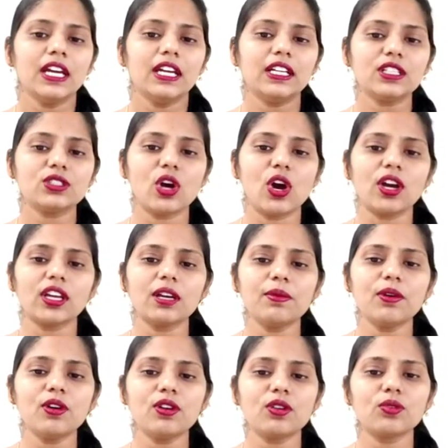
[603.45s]
It is talking
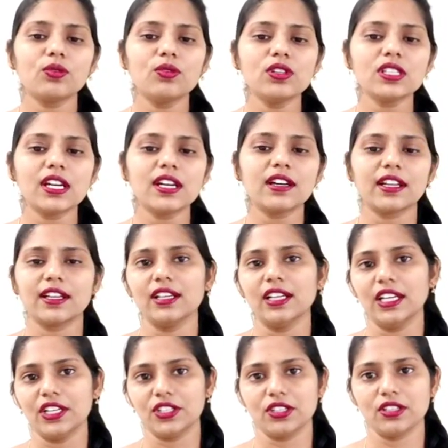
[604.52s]
about rules and
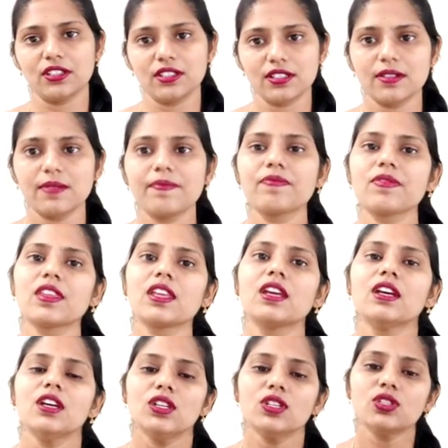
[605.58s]
regulations.
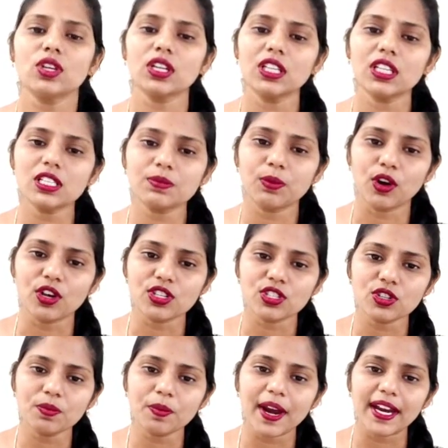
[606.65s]
So here this
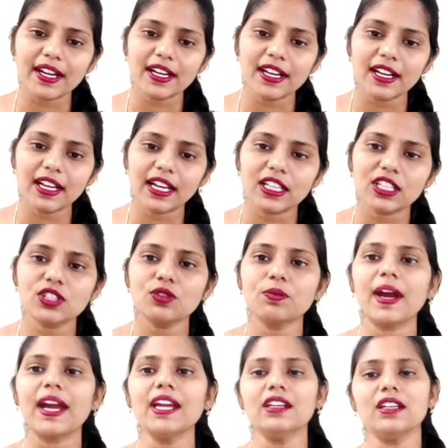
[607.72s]
positive minded and negative
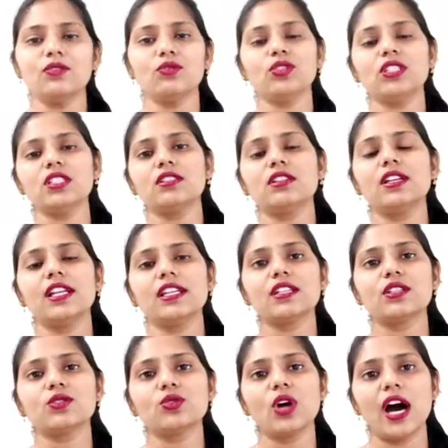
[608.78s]
minded which is
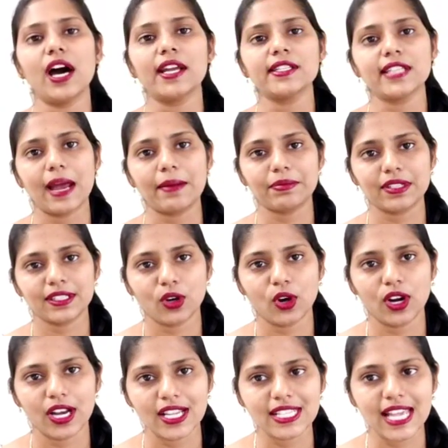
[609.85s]
related to our chapter
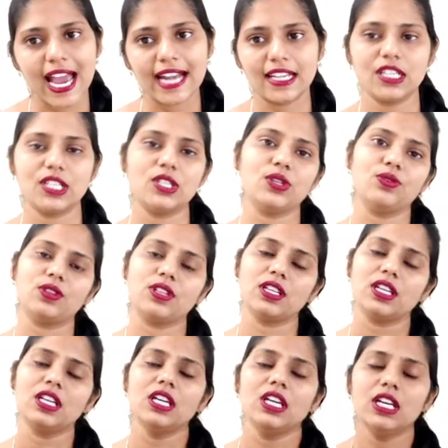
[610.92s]
called as attitude.
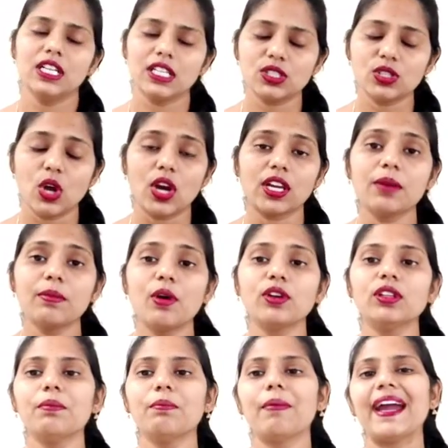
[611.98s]
It is talking
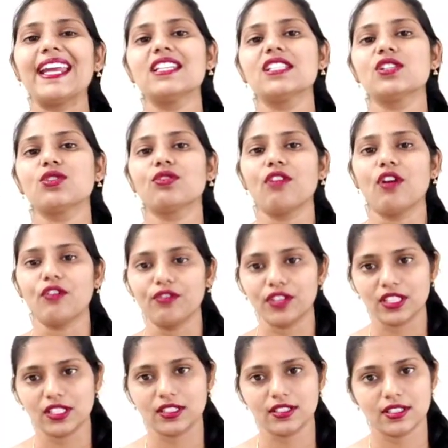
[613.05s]
about the mindset of
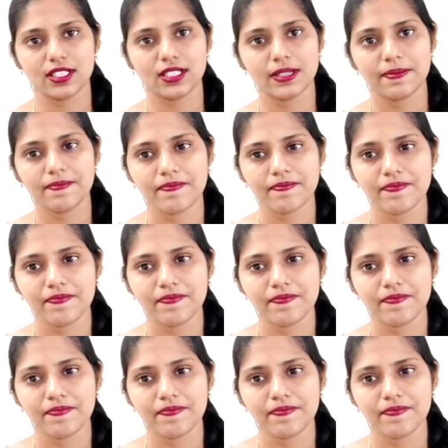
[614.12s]
officers.